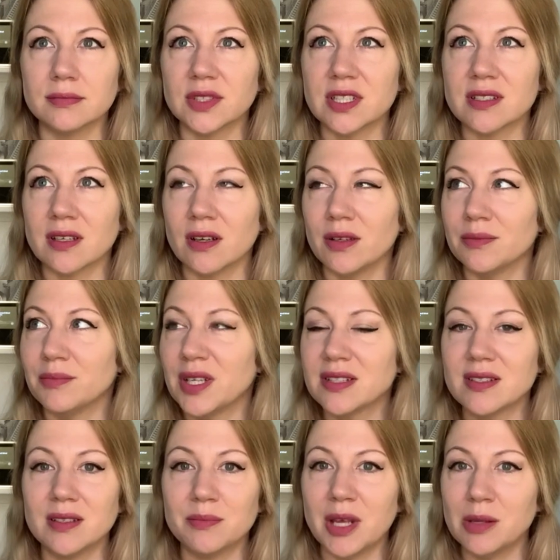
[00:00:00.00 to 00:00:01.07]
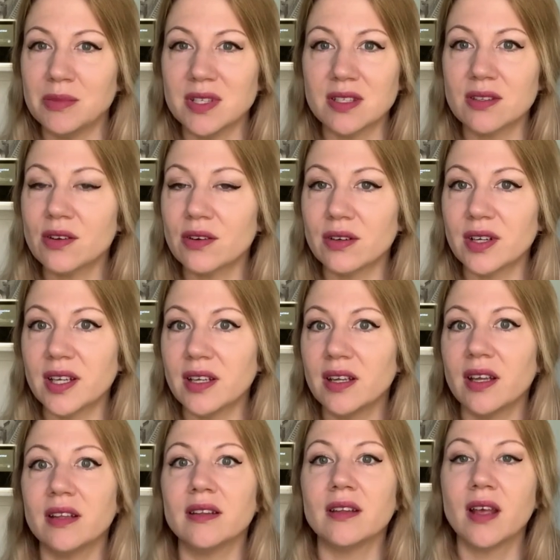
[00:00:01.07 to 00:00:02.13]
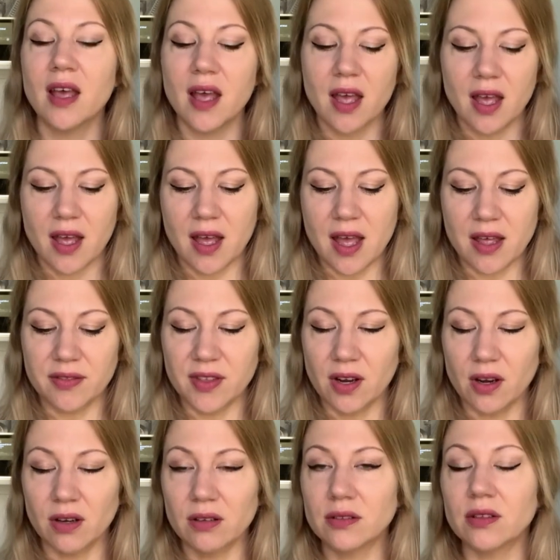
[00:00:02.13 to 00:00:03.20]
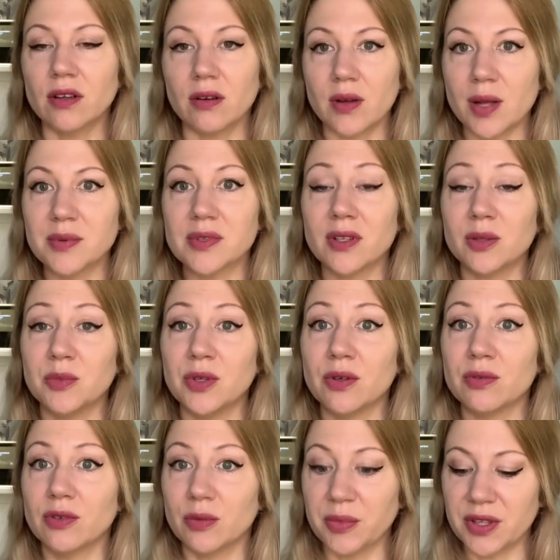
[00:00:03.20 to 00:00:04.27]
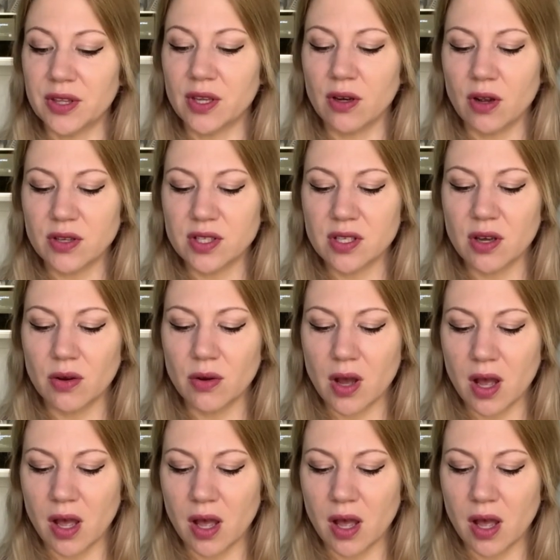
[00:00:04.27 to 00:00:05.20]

what's it called, Melted Baby Surrey, and they're absolutely beautiful, but they're also